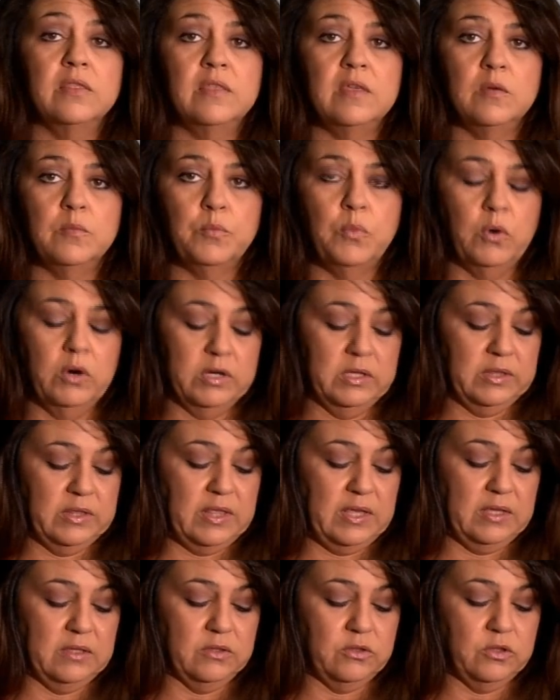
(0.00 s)
The important
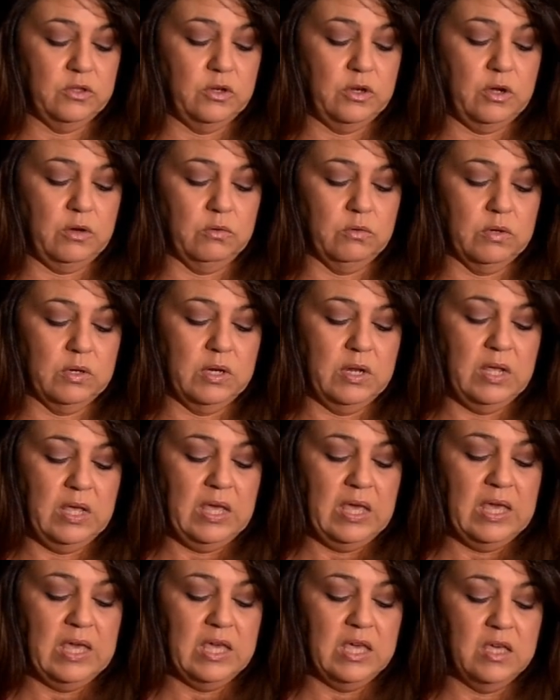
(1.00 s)
things to note:
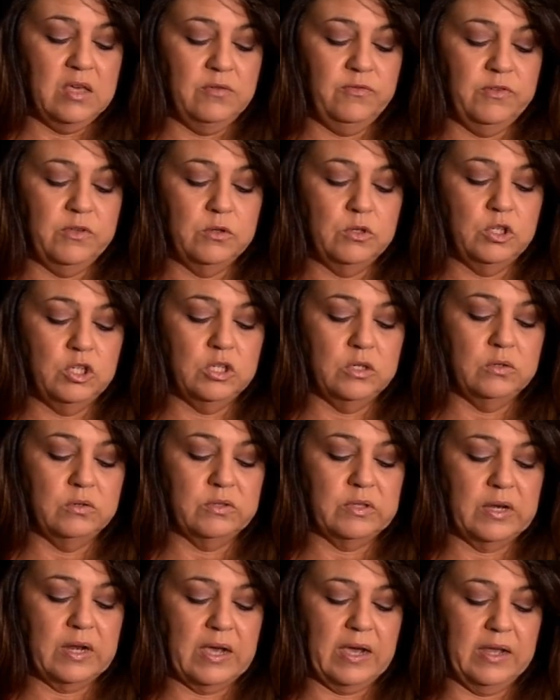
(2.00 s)
if you
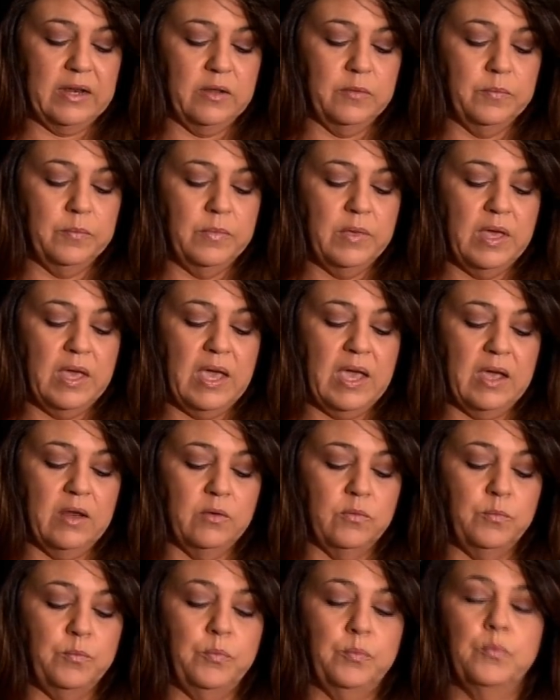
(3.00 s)
choose an item
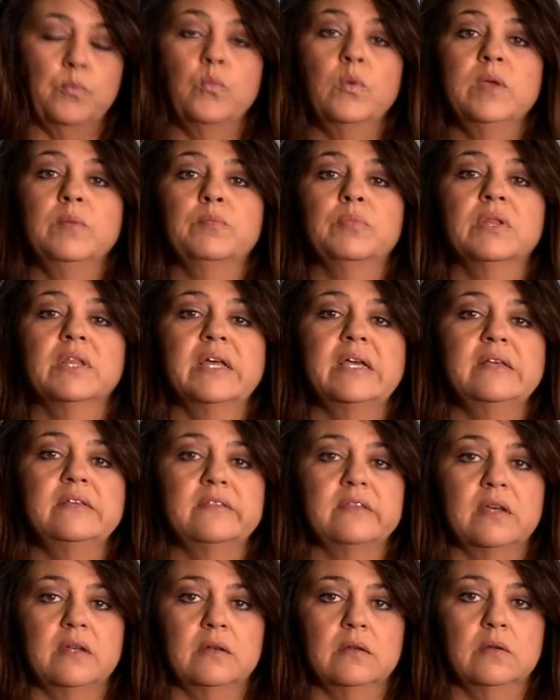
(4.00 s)
and
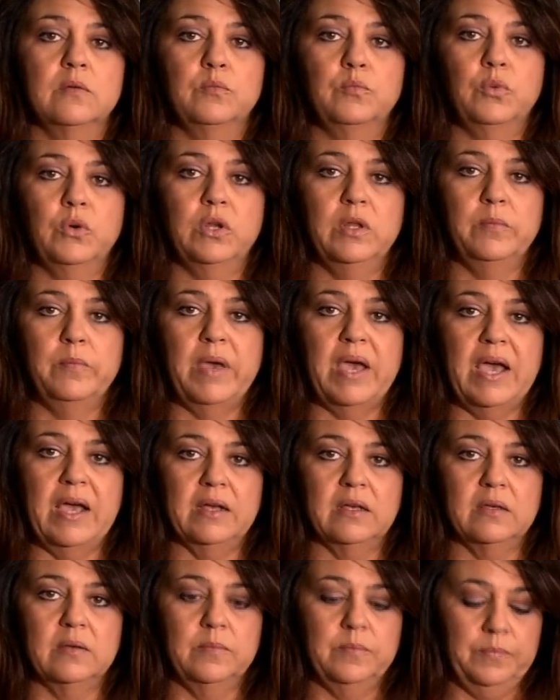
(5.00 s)
replace it, put it
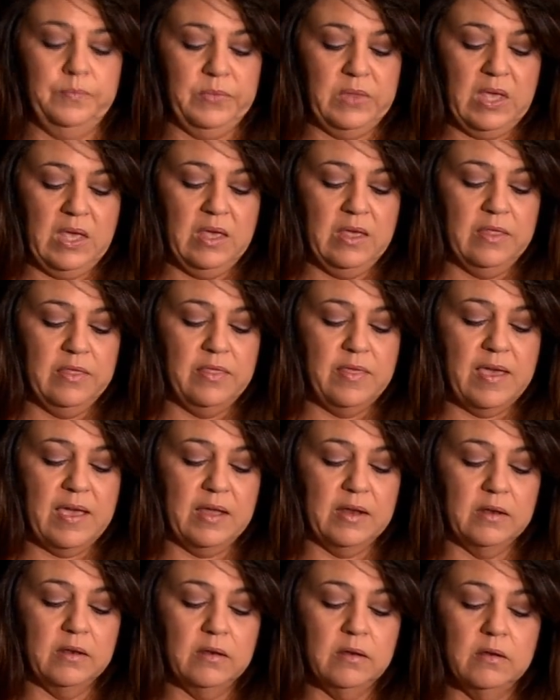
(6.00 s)
back,
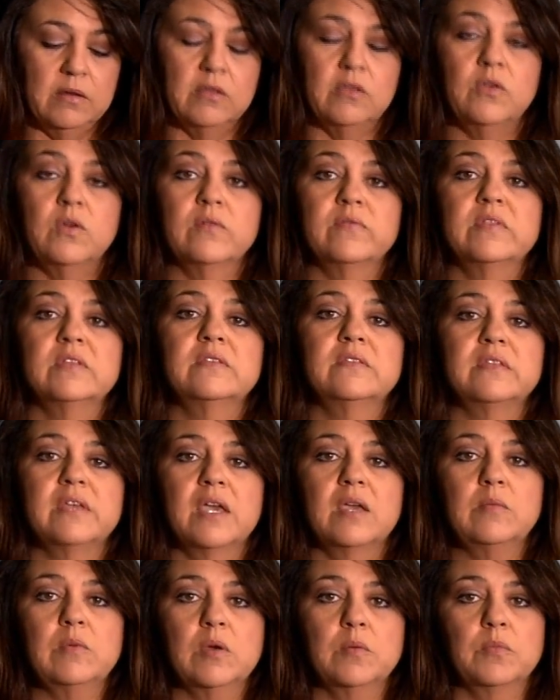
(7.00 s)
then you have the
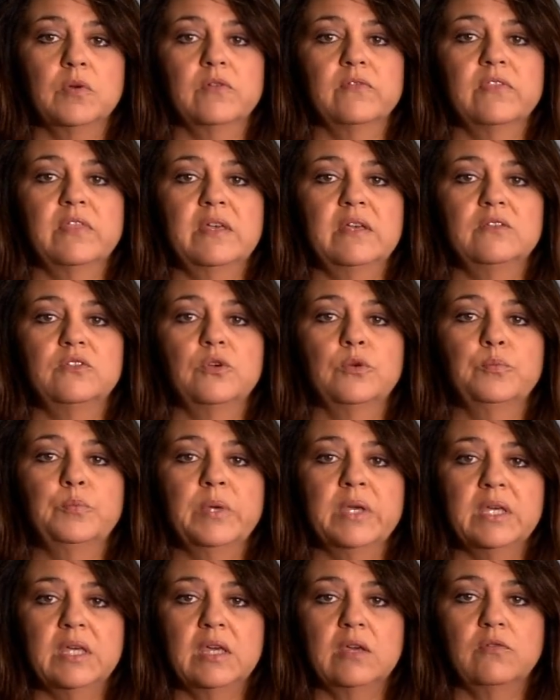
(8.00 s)
same number of things you're
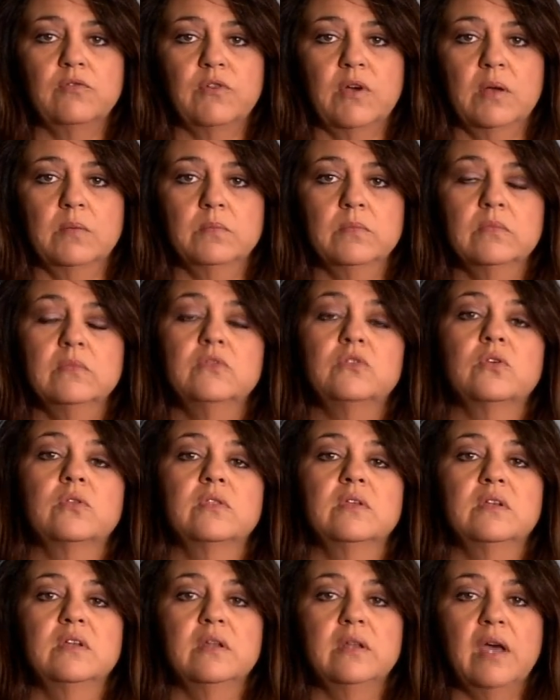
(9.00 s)
picking from, so
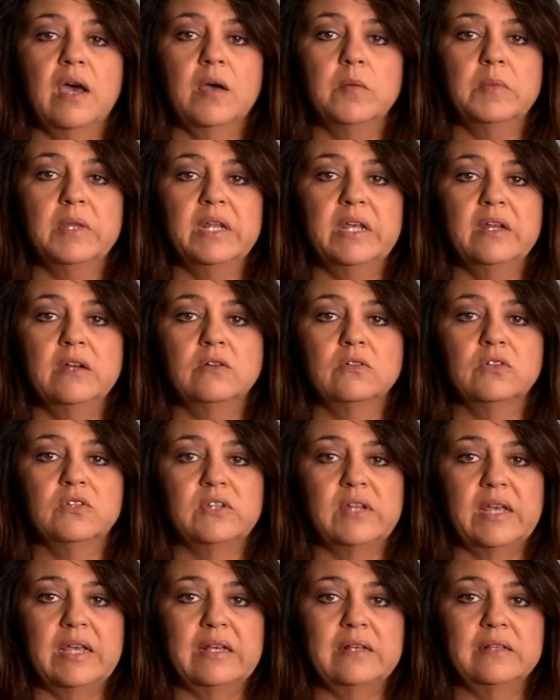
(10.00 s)
the denominator
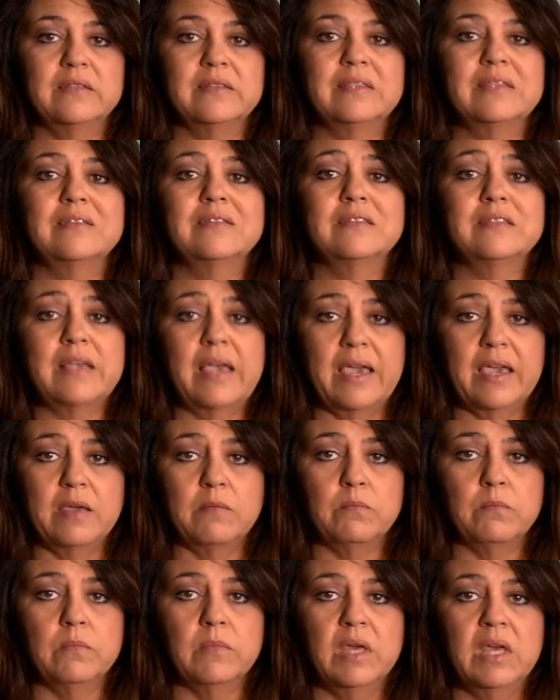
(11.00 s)
stays the
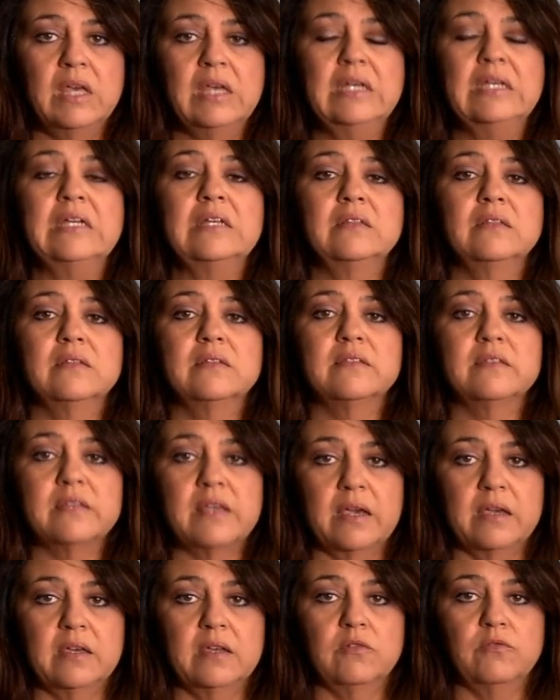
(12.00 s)
same in the
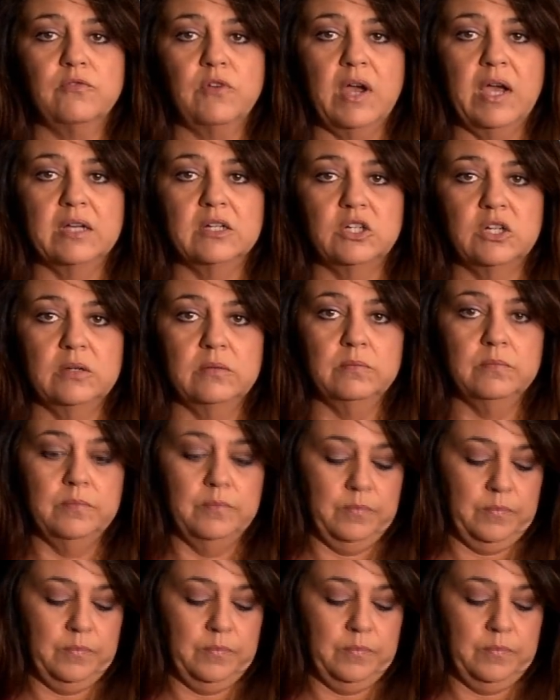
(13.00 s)
second fraction.